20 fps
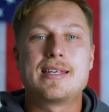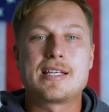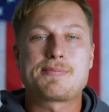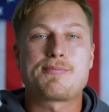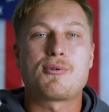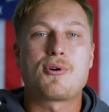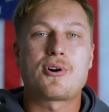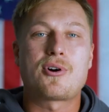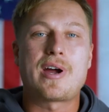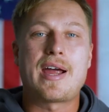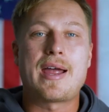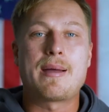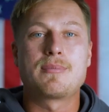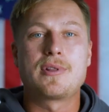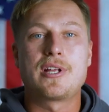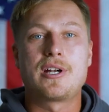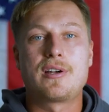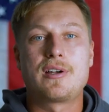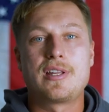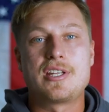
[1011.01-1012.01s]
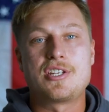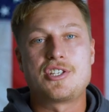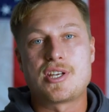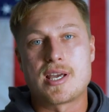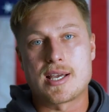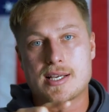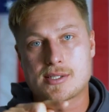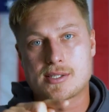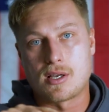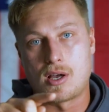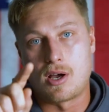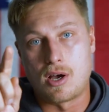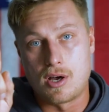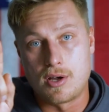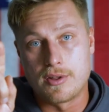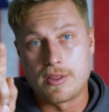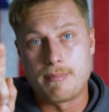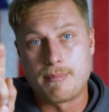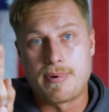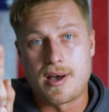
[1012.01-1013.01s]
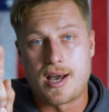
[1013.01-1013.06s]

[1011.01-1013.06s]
this program literally checks all the